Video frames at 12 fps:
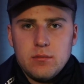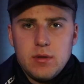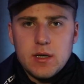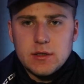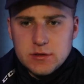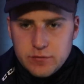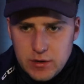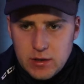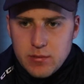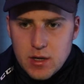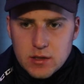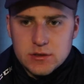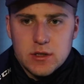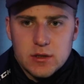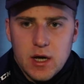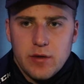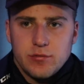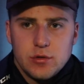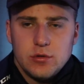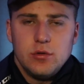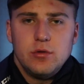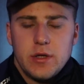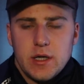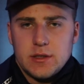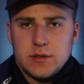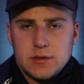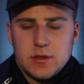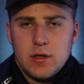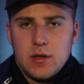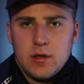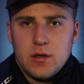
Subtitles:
Because females love to do this